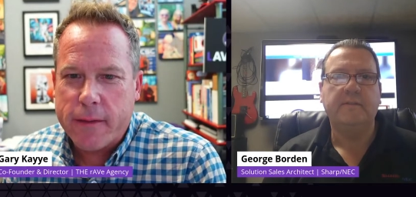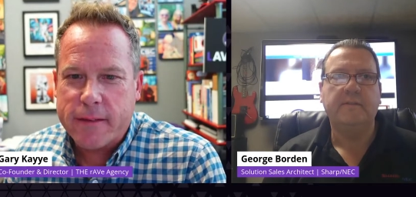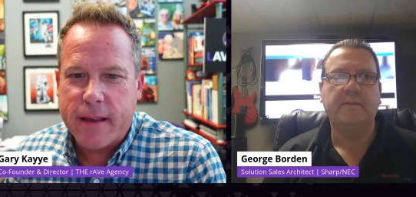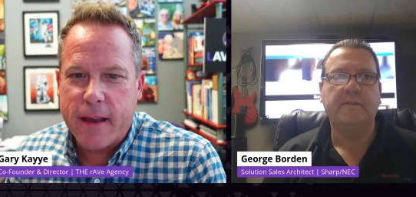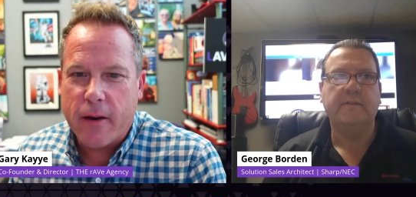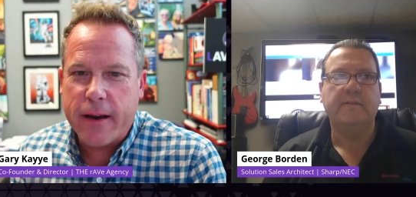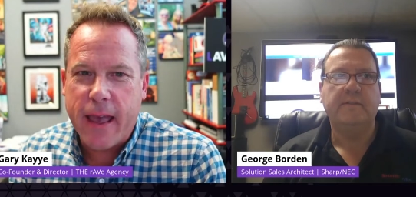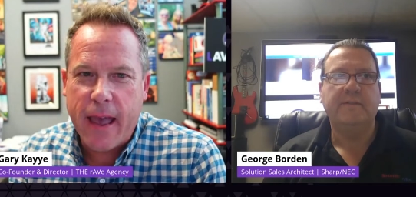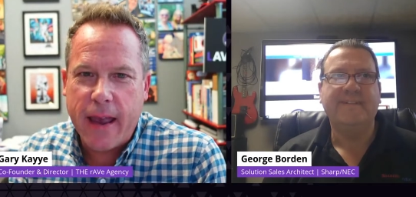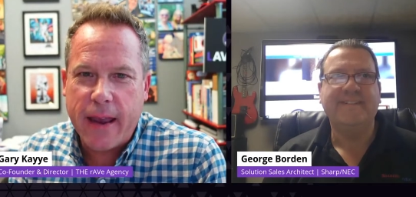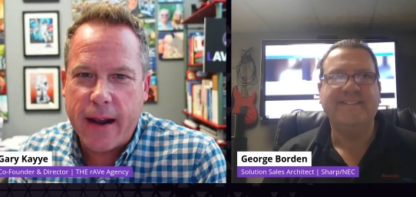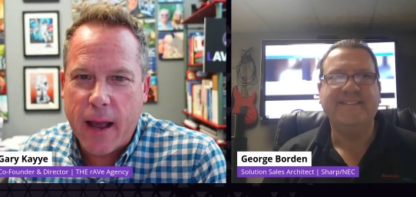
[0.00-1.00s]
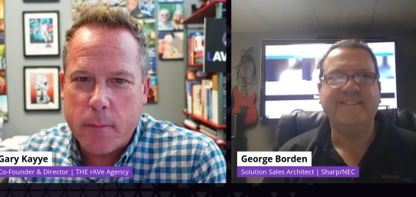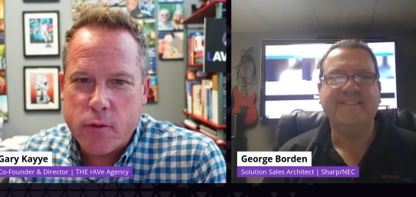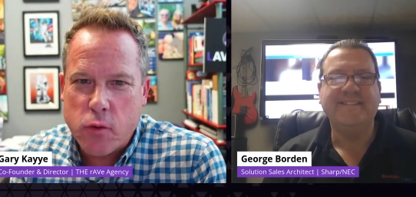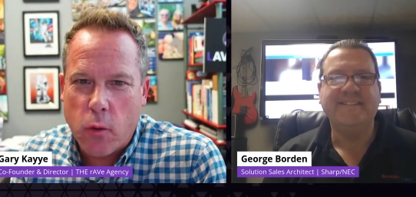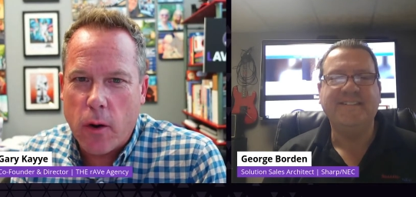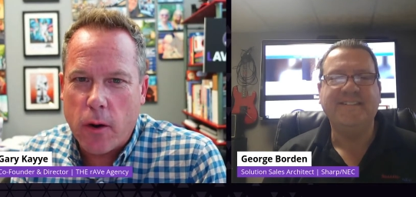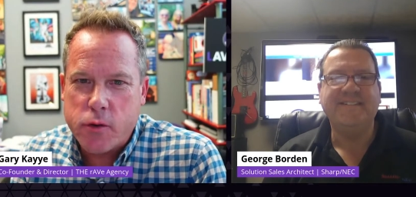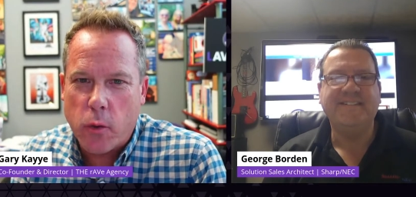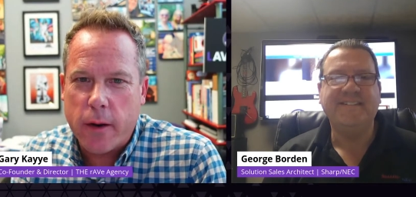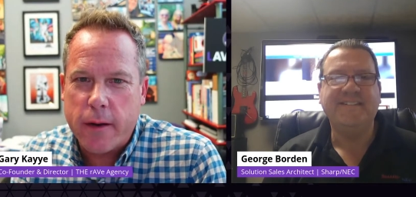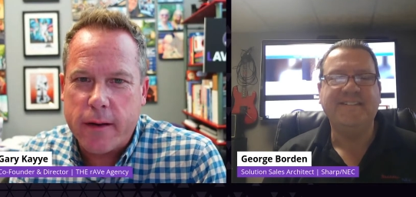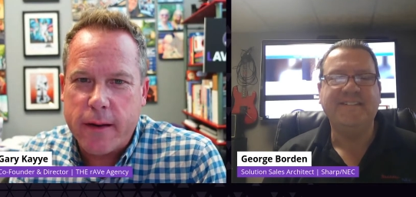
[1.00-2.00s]
Speaker 1: this is Gary K, and I'm
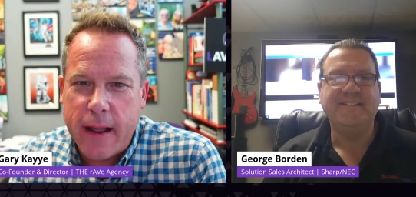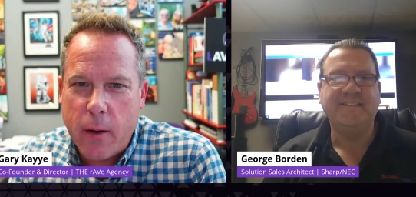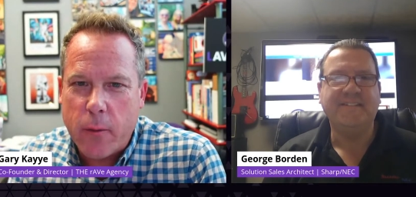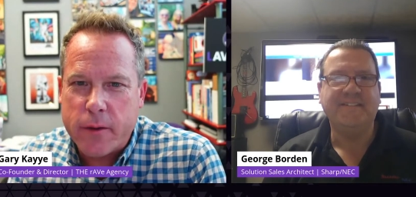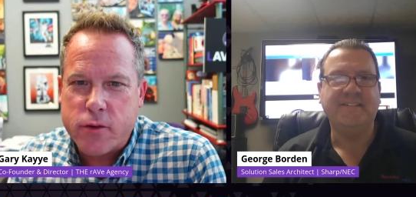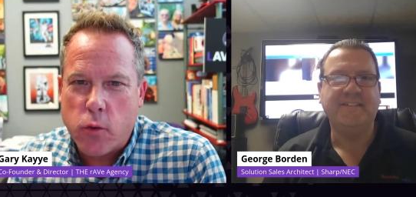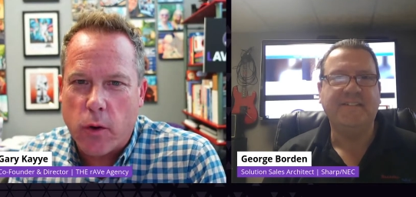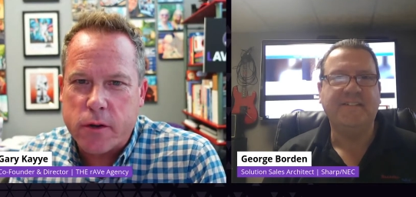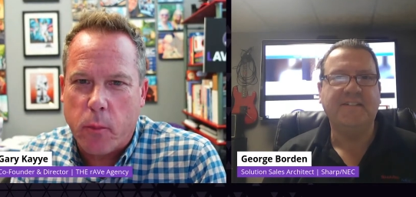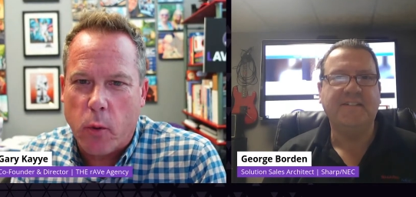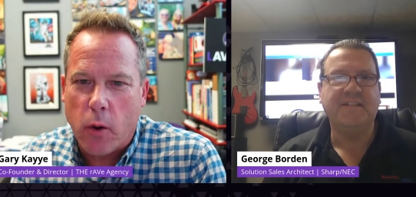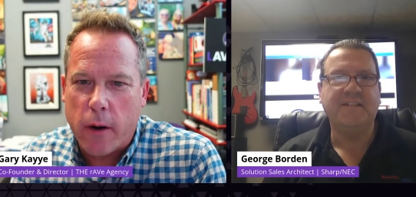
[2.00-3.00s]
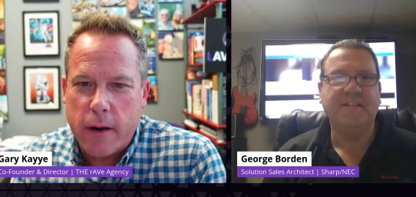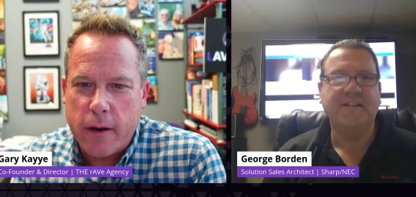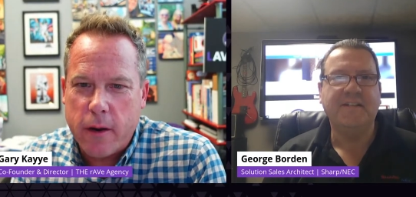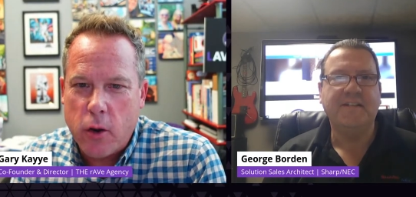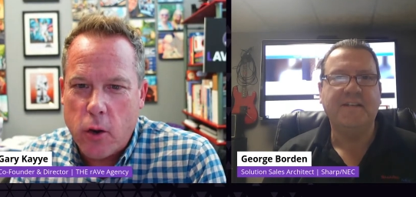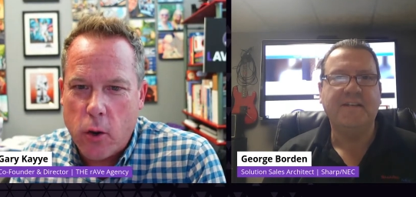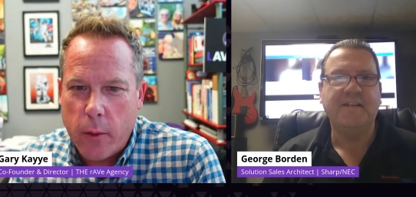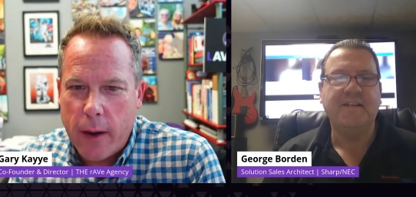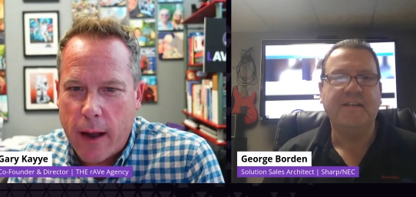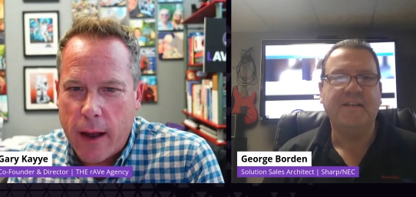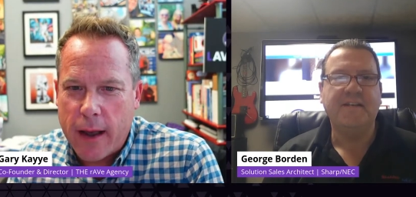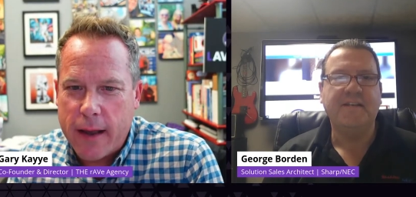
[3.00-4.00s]
joined today with George Borden, who
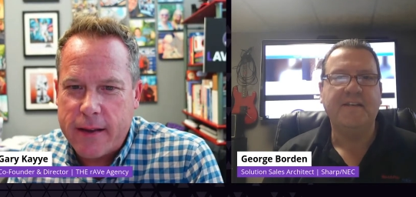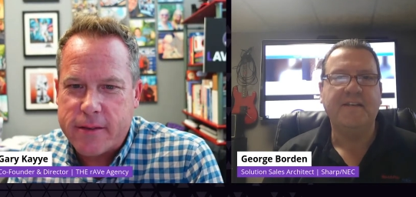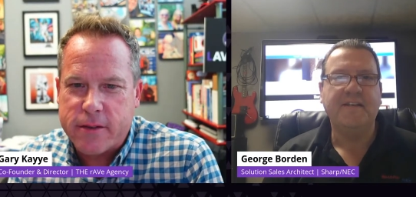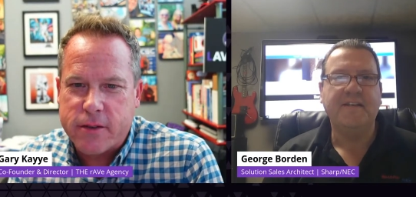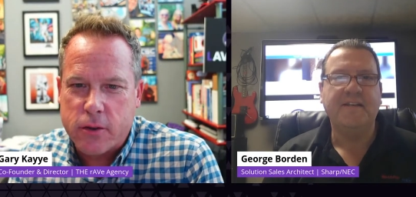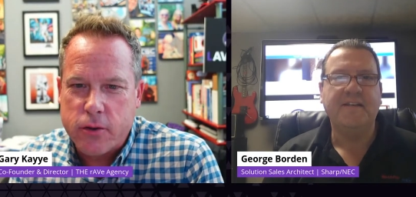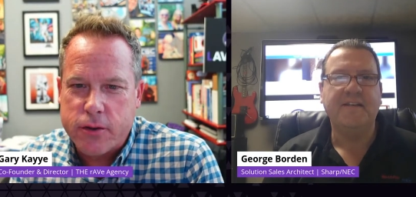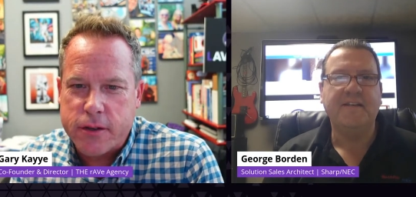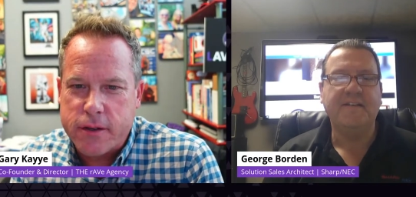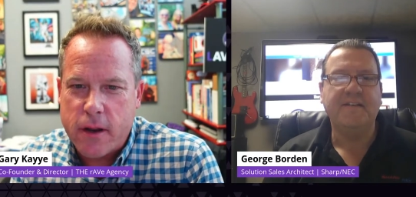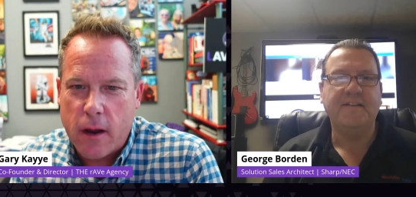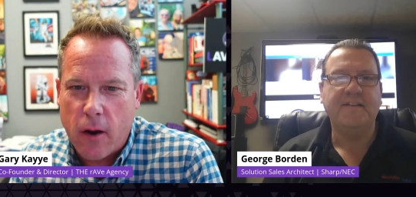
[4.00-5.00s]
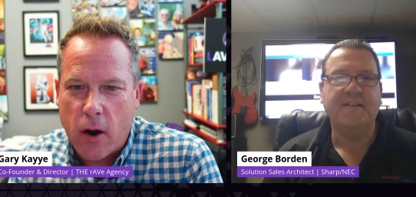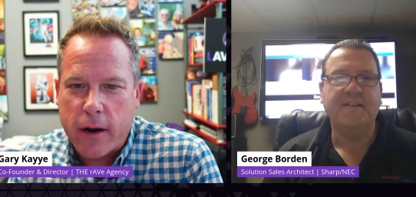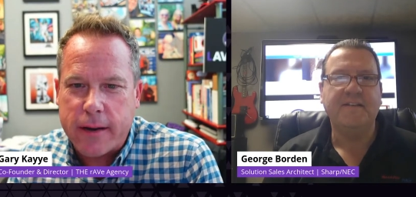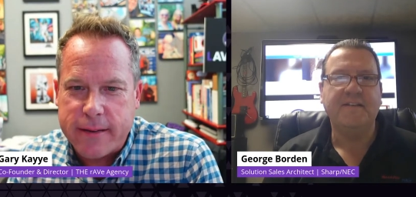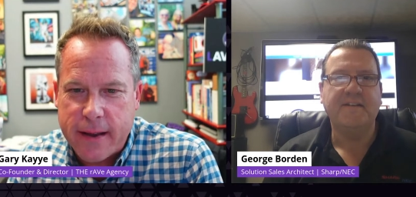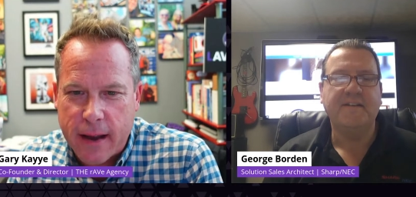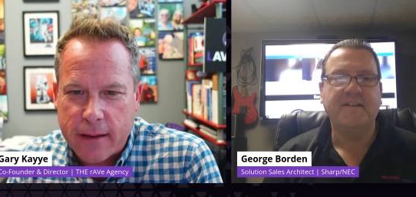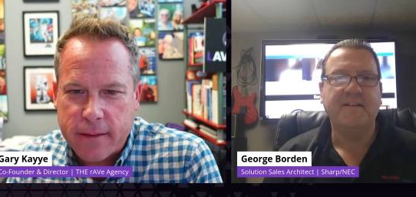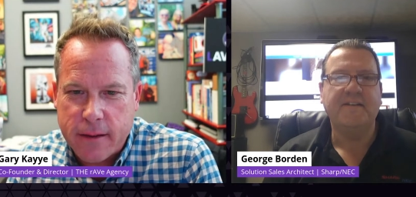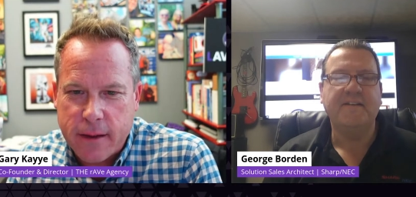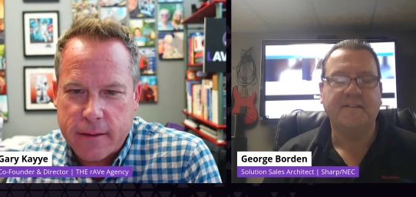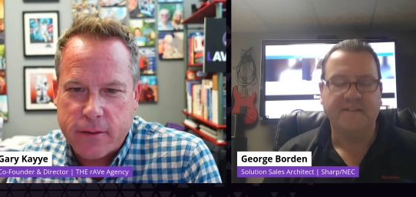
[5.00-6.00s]
is a solution architect,